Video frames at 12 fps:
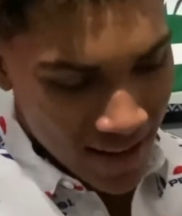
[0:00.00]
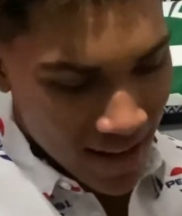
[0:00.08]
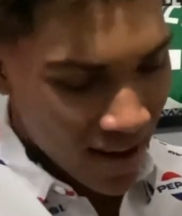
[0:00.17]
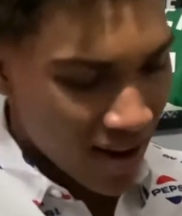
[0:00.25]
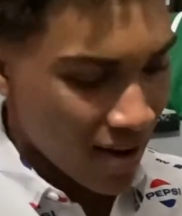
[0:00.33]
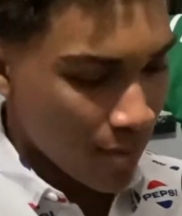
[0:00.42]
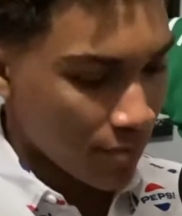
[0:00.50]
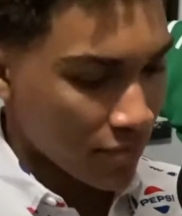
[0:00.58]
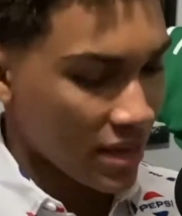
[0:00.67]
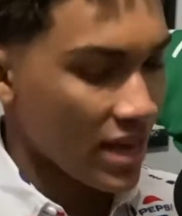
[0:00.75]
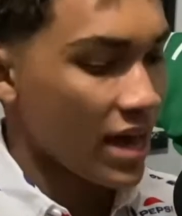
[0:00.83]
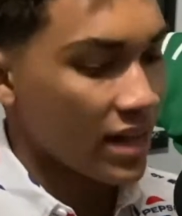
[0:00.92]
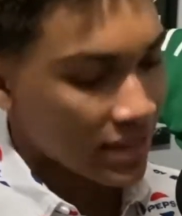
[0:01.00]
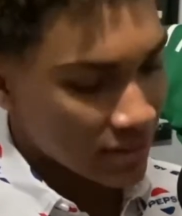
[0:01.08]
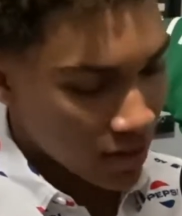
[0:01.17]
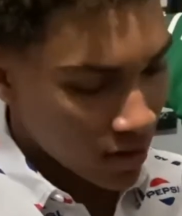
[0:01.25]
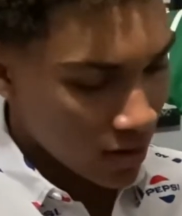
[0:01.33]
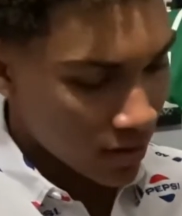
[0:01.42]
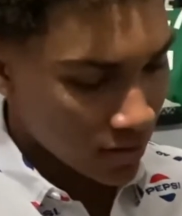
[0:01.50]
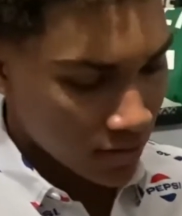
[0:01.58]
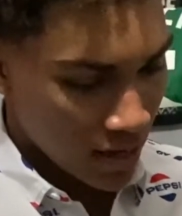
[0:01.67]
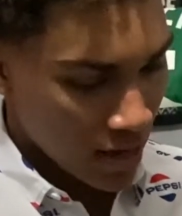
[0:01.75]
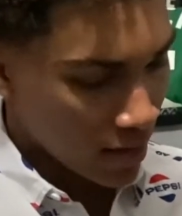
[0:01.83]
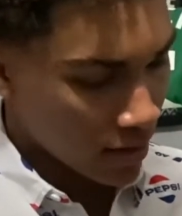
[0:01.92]
Yeah, let's talk...
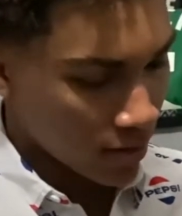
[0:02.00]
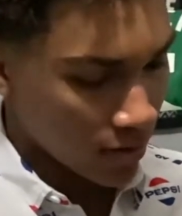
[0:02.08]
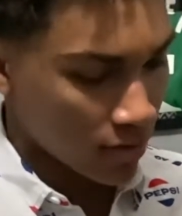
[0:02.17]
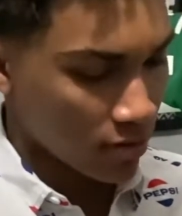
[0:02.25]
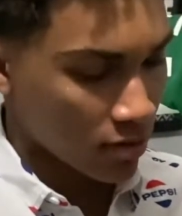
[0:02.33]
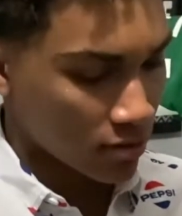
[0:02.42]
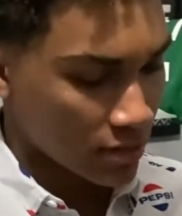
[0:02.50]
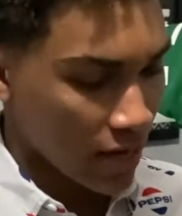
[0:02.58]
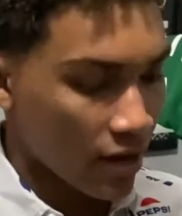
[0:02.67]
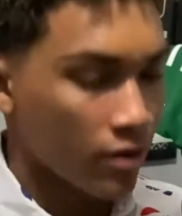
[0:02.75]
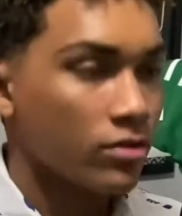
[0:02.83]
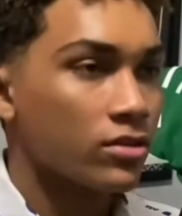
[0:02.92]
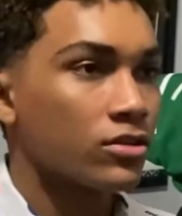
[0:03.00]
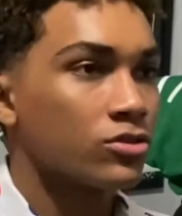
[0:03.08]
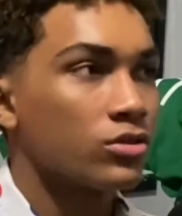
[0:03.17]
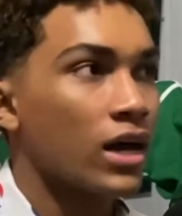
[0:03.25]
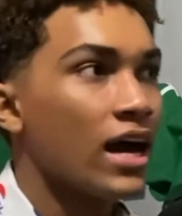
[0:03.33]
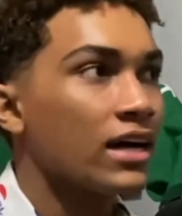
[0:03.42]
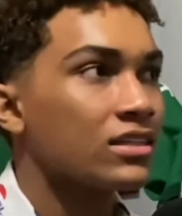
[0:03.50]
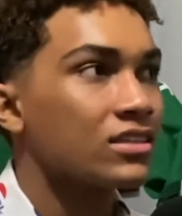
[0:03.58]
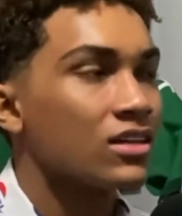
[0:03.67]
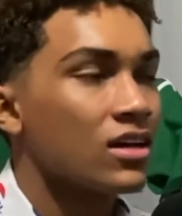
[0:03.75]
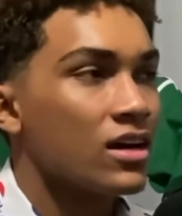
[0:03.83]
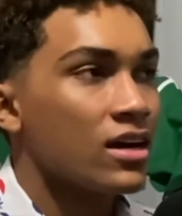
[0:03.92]
Yeah, the title of the tracks...
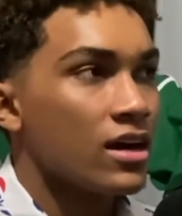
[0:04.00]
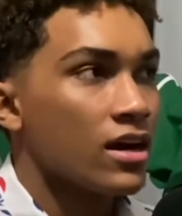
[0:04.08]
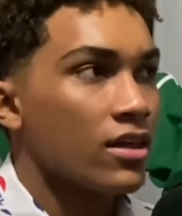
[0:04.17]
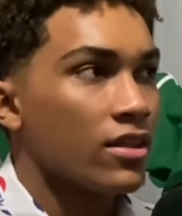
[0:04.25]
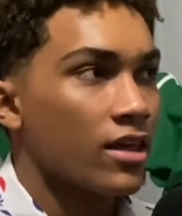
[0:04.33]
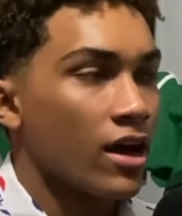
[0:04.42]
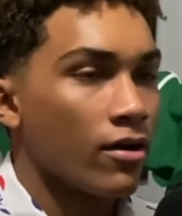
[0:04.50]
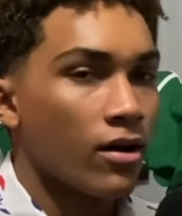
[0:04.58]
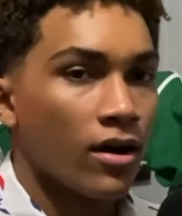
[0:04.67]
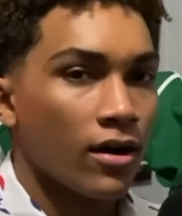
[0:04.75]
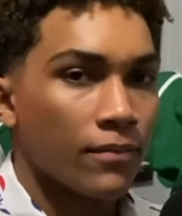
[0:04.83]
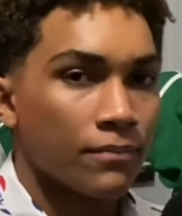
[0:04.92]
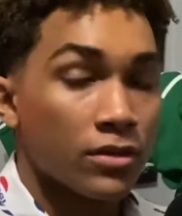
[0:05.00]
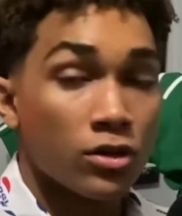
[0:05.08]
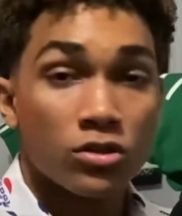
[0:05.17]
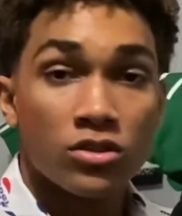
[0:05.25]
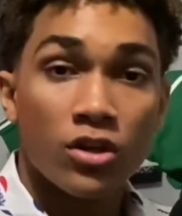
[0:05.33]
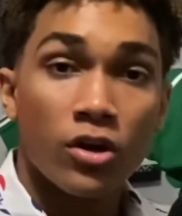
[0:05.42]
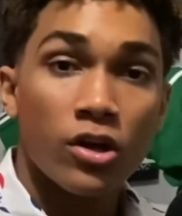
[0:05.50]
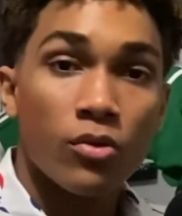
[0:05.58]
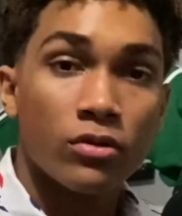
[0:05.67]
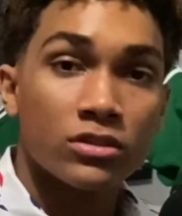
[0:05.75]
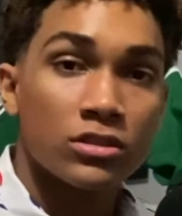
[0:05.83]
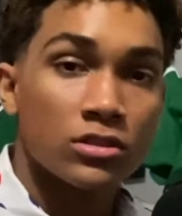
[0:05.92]
There's
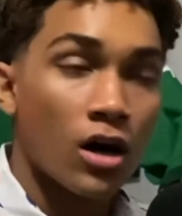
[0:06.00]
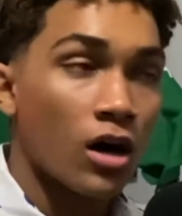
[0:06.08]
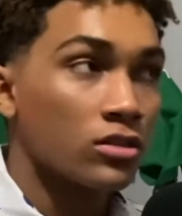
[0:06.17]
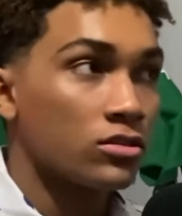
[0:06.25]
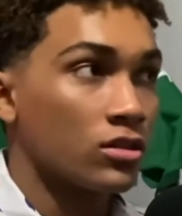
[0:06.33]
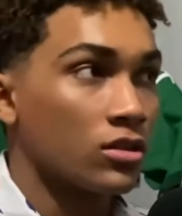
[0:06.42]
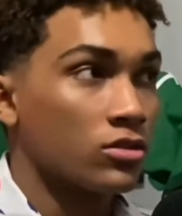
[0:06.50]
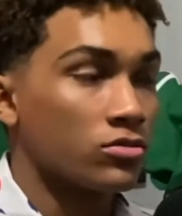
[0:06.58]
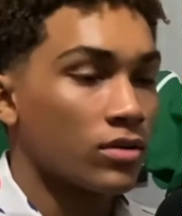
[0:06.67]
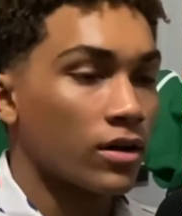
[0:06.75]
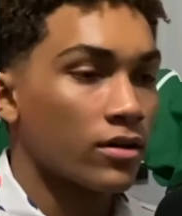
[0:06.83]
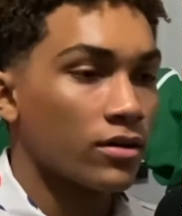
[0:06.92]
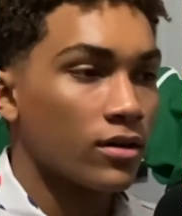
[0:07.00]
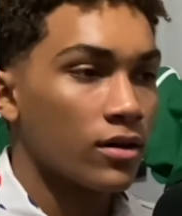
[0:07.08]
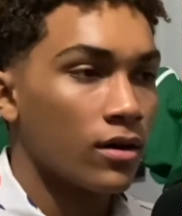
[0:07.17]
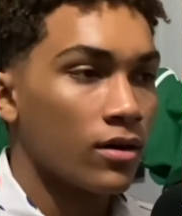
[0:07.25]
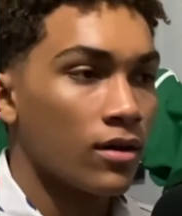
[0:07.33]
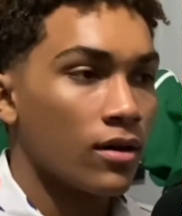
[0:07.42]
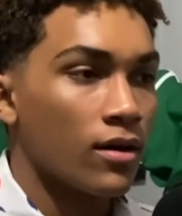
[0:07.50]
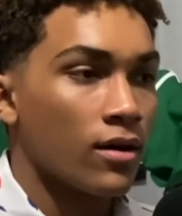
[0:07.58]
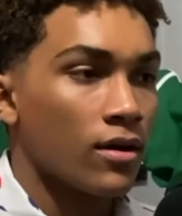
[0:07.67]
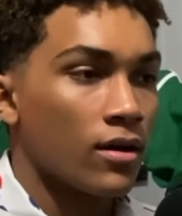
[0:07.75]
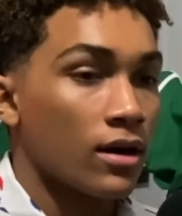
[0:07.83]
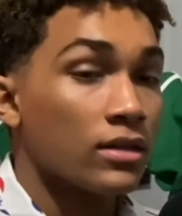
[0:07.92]
31 songs on this record.
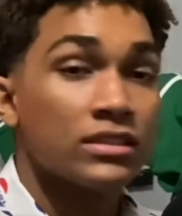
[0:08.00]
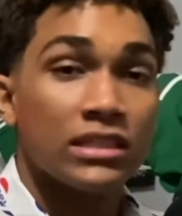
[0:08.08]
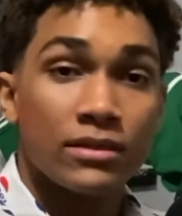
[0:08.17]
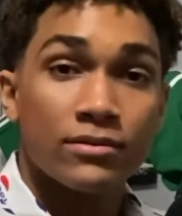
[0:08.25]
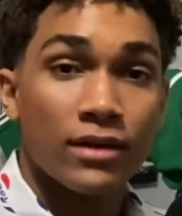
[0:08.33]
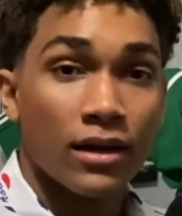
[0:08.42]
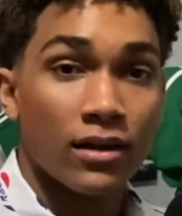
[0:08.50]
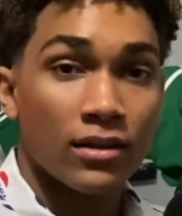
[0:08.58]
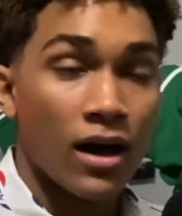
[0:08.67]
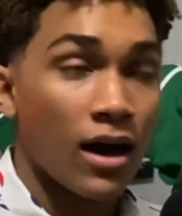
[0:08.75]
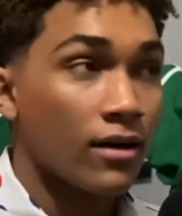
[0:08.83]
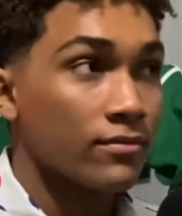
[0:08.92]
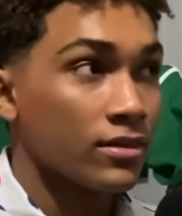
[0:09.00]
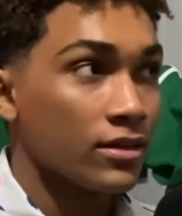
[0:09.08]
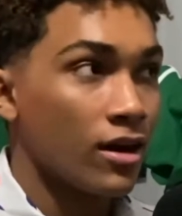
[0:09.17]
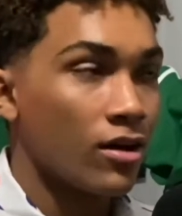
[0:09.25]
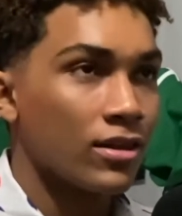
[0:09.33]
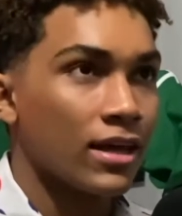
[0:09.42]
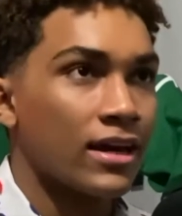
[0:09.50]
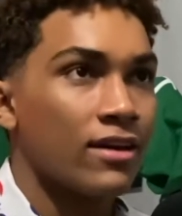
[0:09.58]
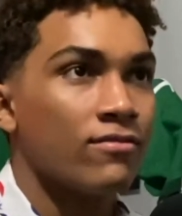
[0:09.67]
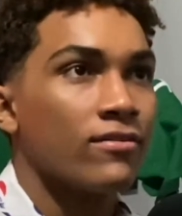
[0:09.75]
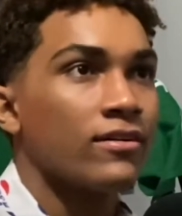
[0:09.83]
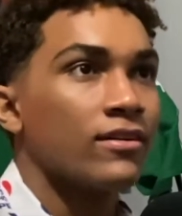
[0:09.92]
It seems like a lot. You know, like
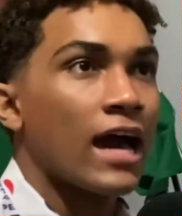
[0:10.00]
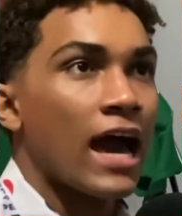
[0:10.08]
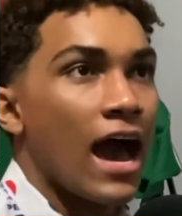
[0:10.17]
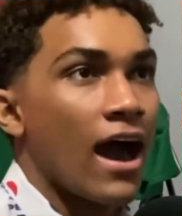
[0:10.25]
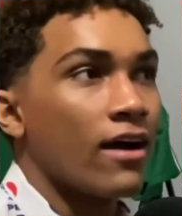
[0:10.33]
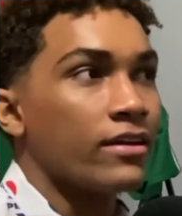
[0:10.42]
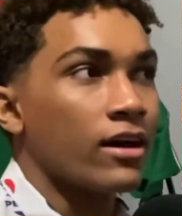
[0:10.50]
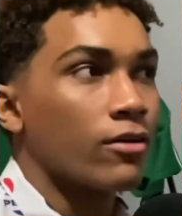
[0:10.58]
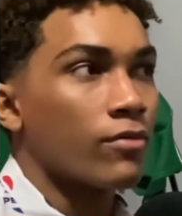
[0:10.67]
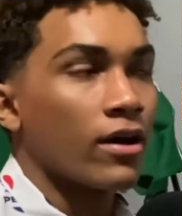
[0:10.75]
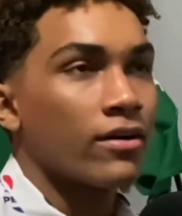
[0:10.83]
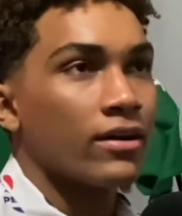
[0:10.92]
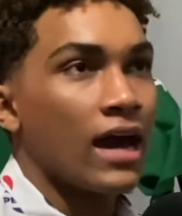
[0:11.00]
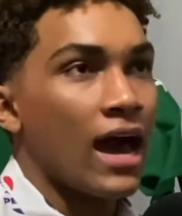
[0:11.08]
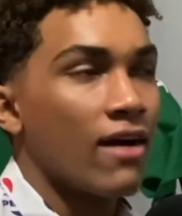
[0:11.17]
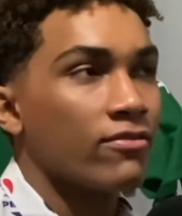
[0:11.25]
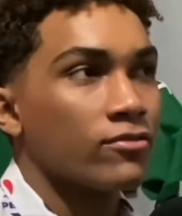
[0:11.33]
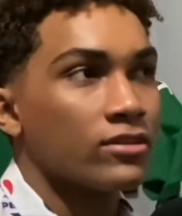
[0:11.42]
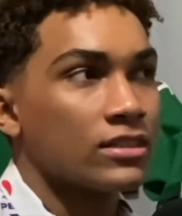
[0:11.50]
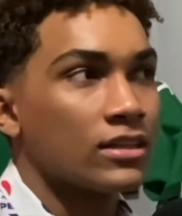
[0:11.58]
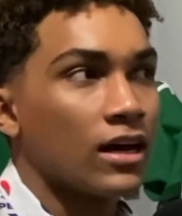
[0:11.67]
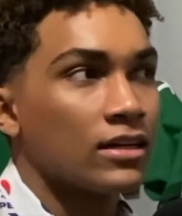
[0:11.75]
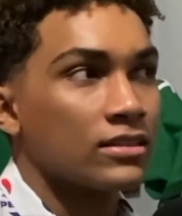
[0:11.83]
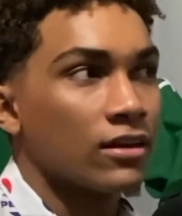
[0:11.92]
even a record half of its
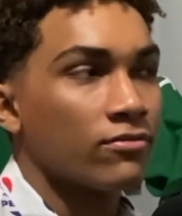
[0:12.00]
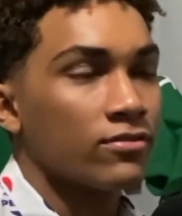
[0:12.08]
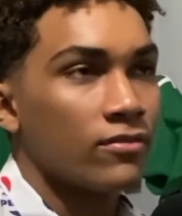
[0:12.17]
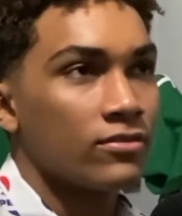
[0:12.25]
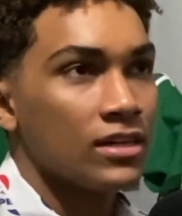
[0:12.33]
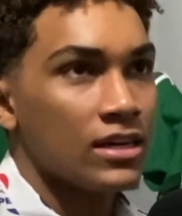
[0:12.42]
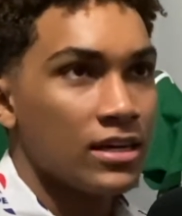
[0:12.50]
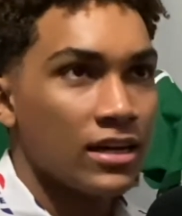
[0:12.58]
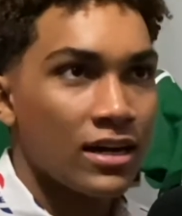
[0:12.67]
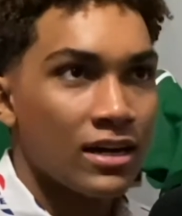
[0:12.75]
size, like 15...